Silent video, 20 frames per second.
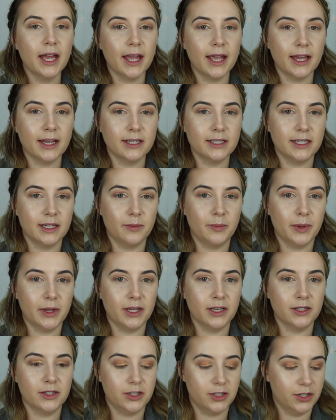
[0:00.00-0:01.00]
and dip
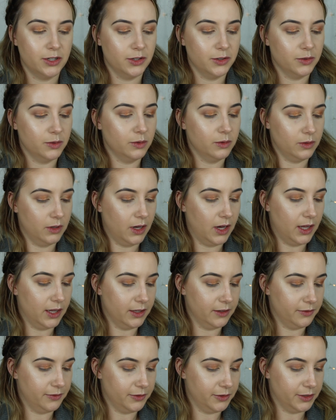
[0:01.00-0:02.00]
into
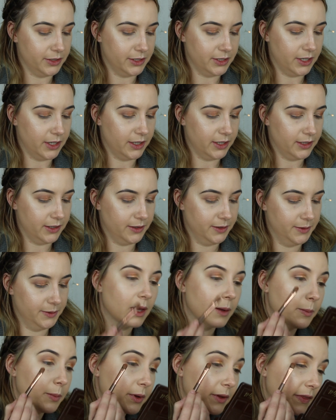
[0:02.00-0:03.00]
Holla for a Dollar
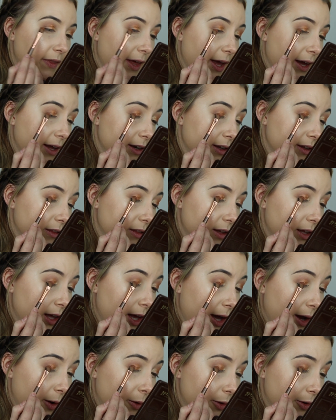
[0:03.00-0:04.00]
and put that in the
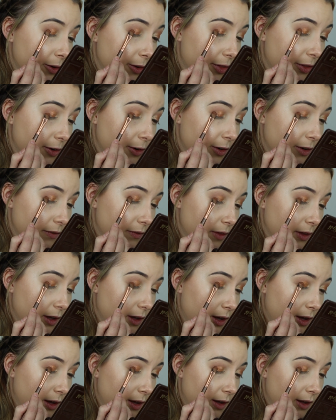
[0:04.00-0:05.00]
outer third of
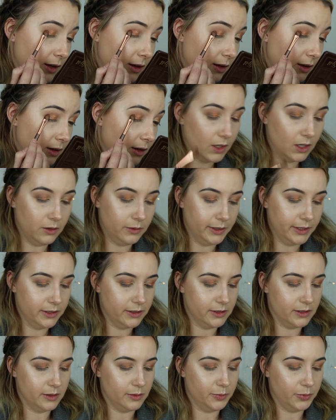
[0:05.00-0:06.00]
the eye. Oh, I
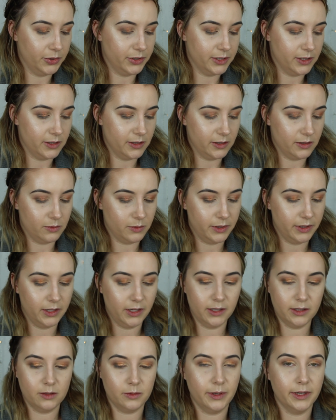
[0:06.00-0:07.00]
didn't spritz this one,
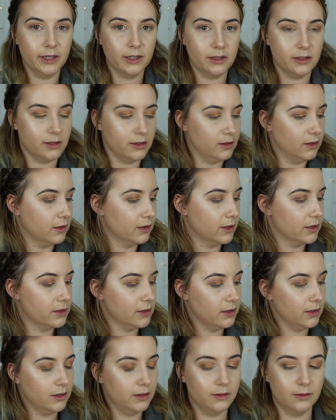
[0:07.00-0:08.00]
that's why it doesn't look as
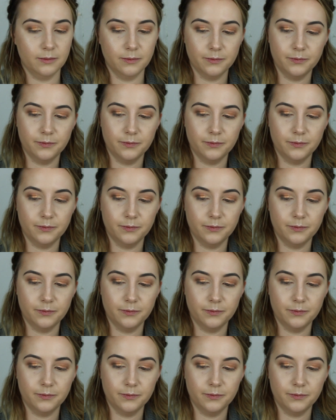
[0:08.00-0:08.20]
good.